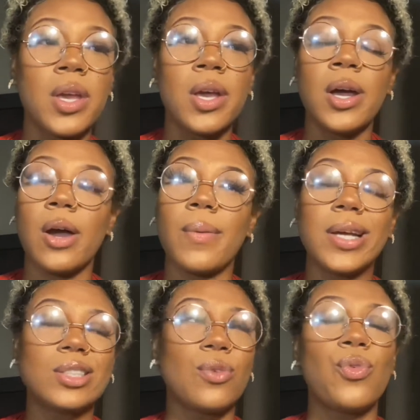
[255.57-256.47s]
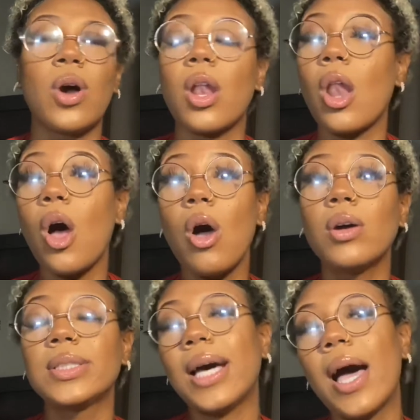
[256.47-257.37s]
All right, so for a
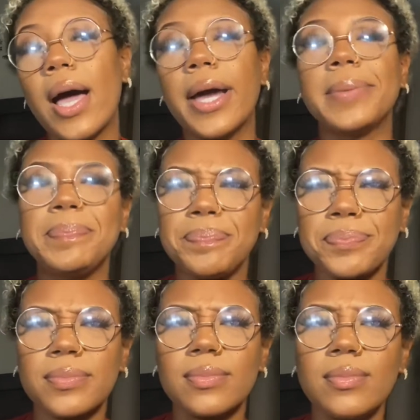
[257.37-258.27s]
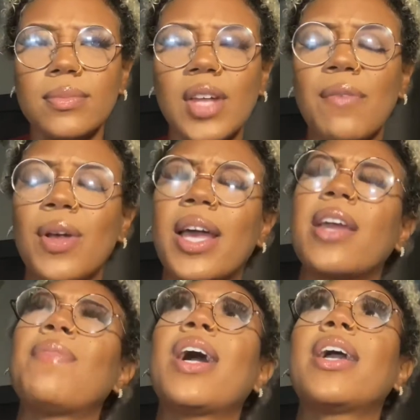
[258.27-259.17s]
long time, I felt like
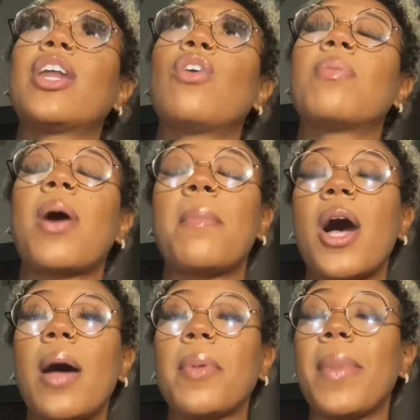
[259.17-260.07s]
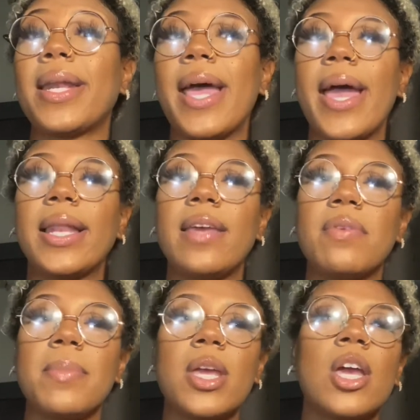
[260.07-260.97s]
if I could get over my mom and my dad
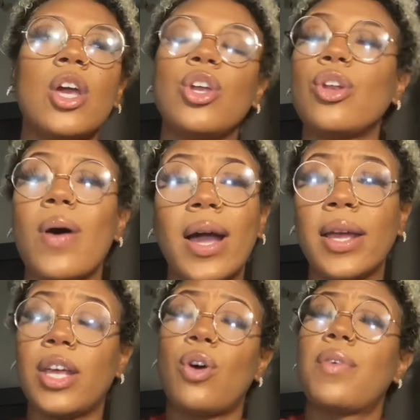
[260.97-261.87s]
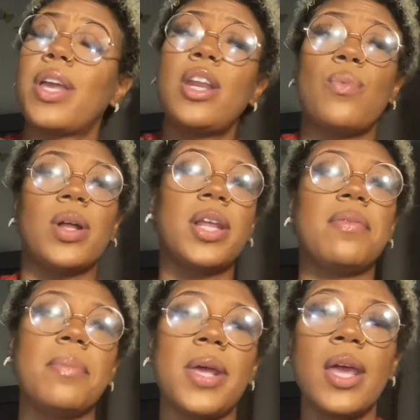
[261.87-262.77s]
leaving me, you know, I could get over anyone
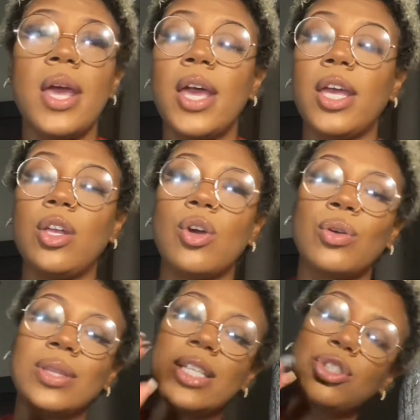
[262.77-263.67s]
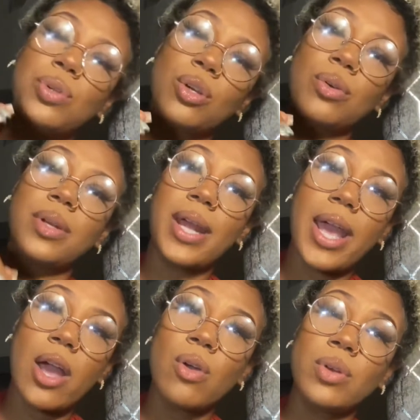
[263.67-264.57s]
leaving me. And, you know, this trickled
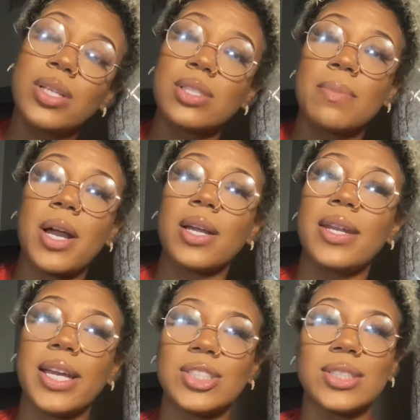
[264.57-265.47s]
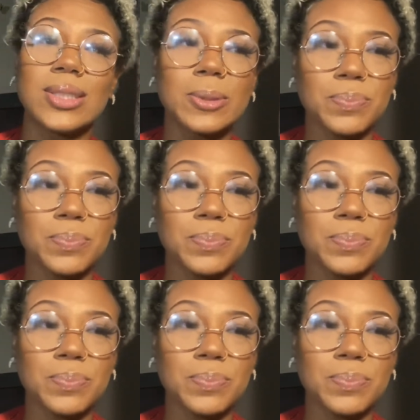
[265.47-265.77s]
down into my connections.